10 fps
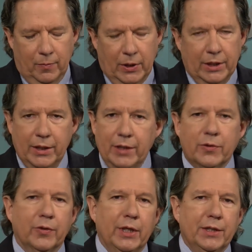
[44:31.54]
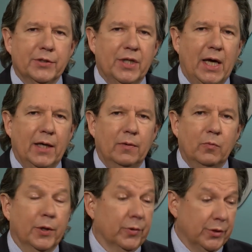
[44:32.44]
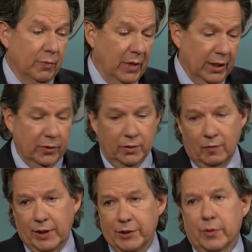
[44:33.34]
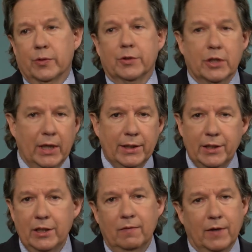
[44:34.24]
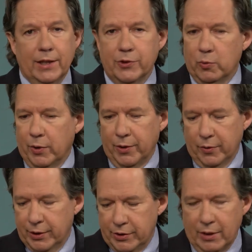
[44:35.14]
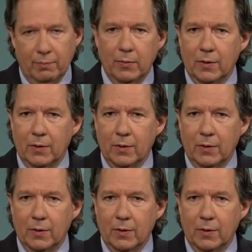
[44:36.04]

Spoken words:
And these are things that, whether it's a medical device, whether it's an IT device, whether it's a